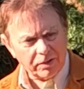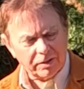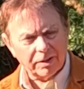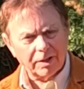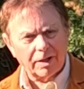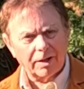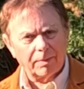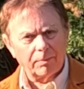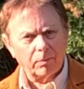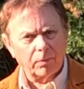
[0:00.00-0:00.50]

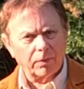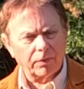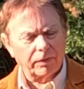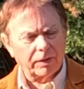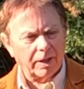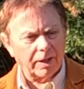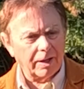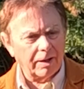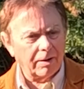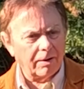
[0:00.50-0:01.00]
set up with
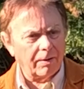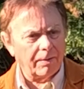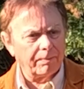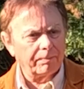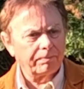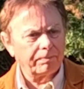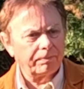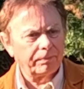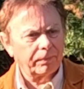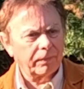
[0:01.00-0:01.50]
a
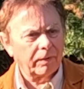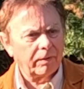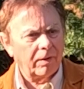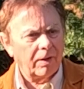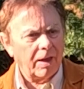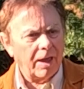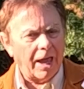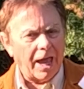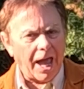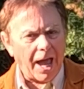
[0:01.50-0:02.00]

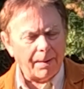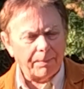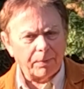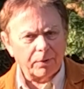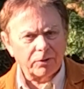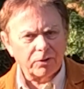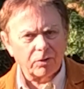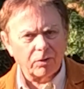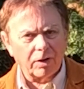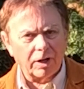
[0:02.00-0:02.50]

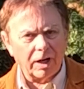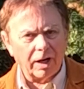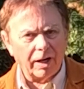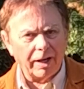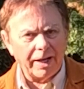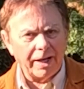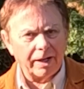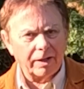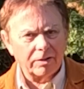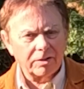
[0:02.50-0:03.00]
aperture and
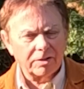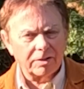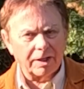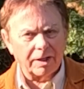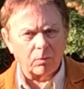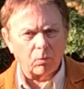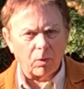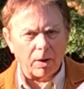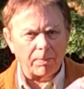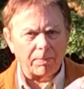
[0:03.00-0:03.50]
lens
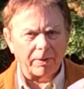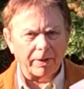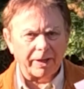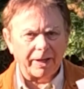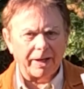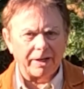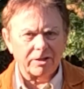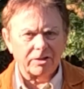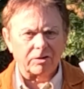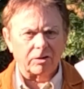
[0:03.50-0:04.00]
that
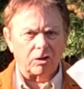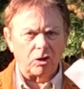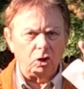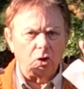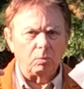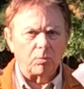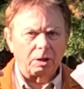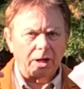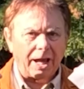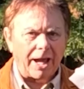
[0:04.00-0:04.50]
replicates the
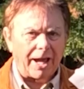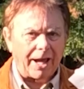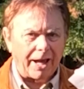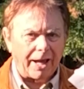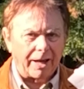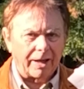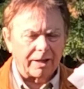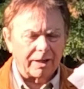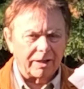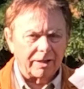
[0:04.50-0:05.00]
human eye.